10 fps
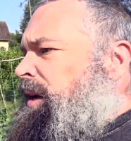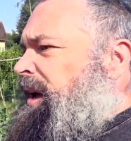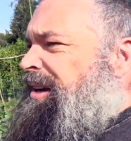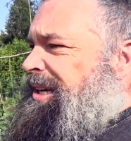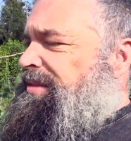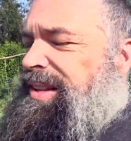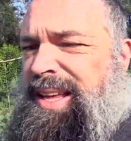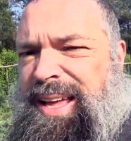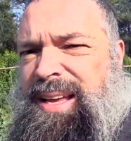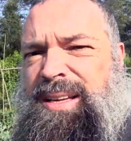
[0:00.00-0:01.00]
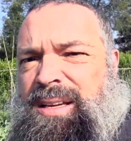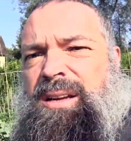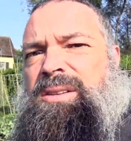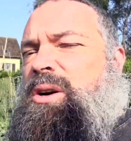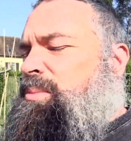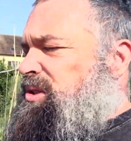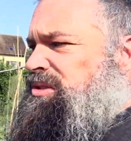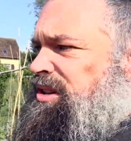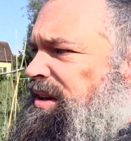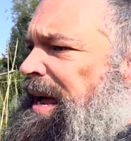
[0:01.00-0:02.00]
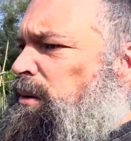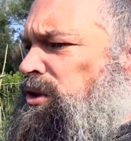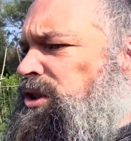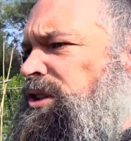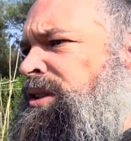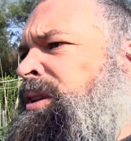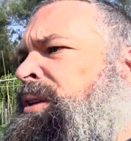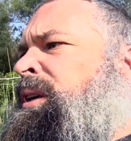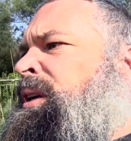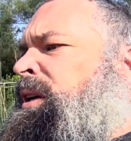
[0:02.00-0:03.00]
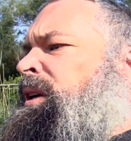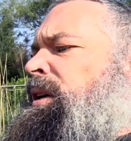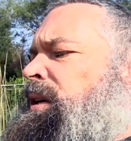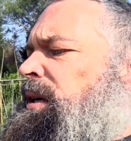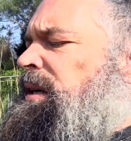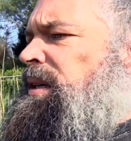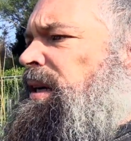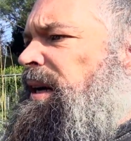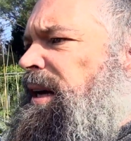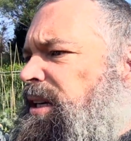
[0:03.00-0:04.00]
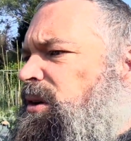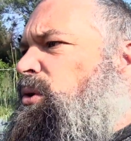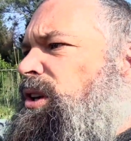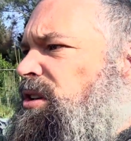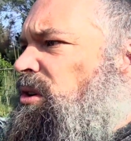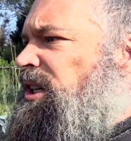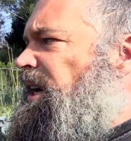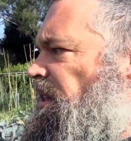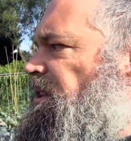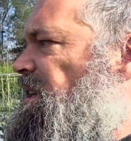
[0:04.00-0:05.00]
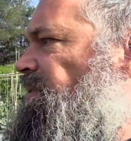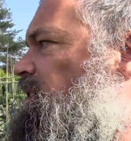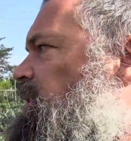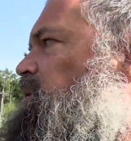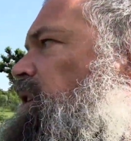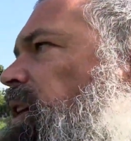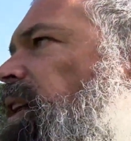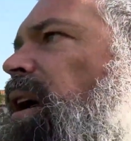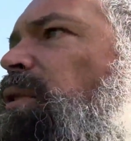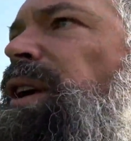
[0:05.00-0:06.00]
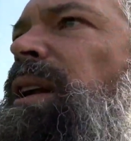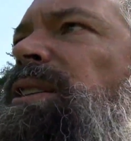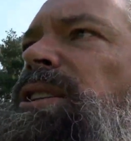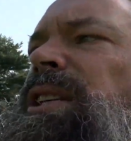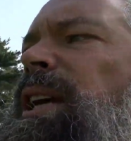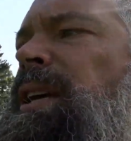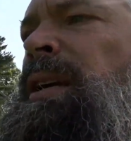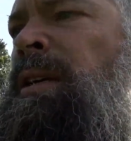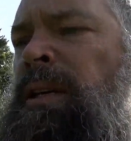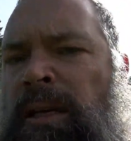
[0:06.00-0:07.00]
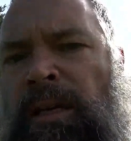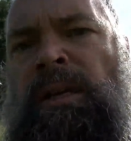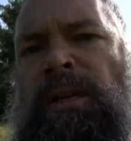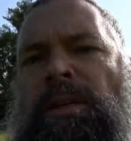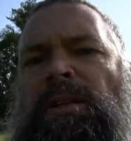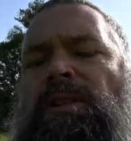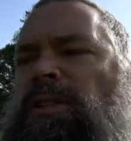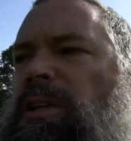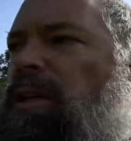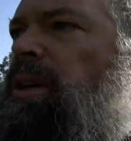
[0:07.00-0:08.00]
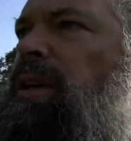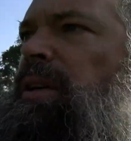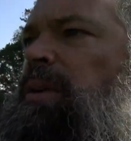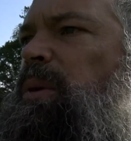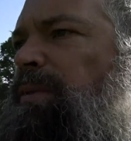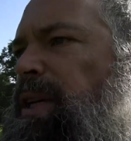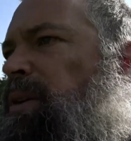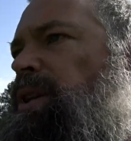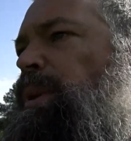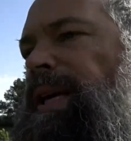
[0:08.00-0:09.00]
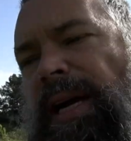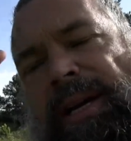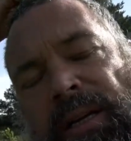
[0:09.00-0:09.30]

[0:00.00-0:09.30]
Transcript: I'll leave it there. I'll go up to the house, edit all this lot together this afternoon, and try and get it out for you later today. So whatever you do this weekend,